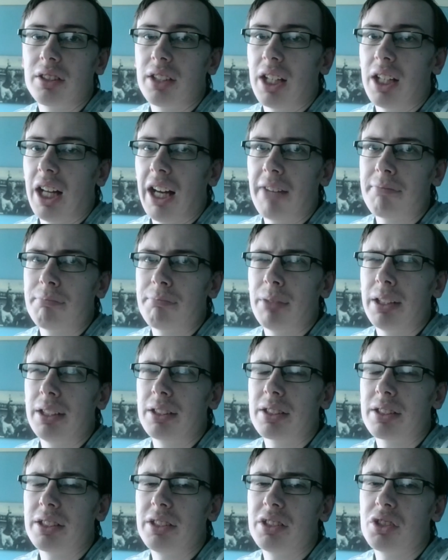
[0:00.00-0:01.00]
I have been
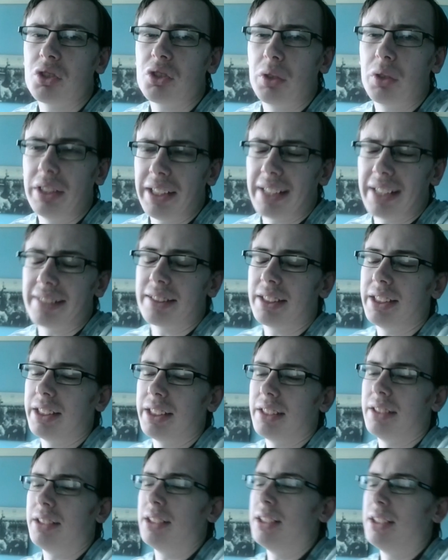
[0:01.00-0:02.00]
since 2018.
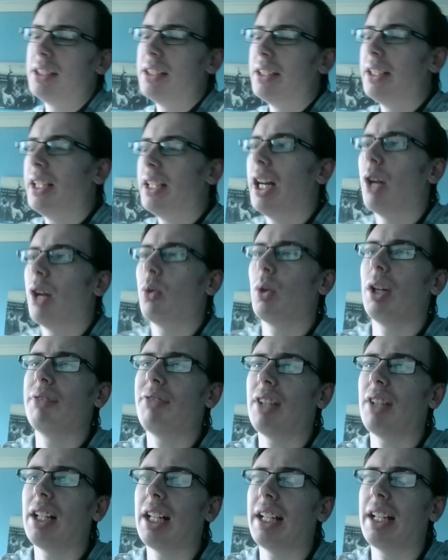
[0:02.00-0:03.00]

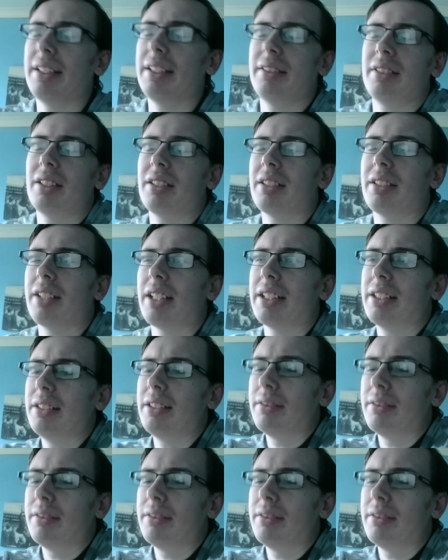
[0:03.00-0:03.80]
However, at the end of the day,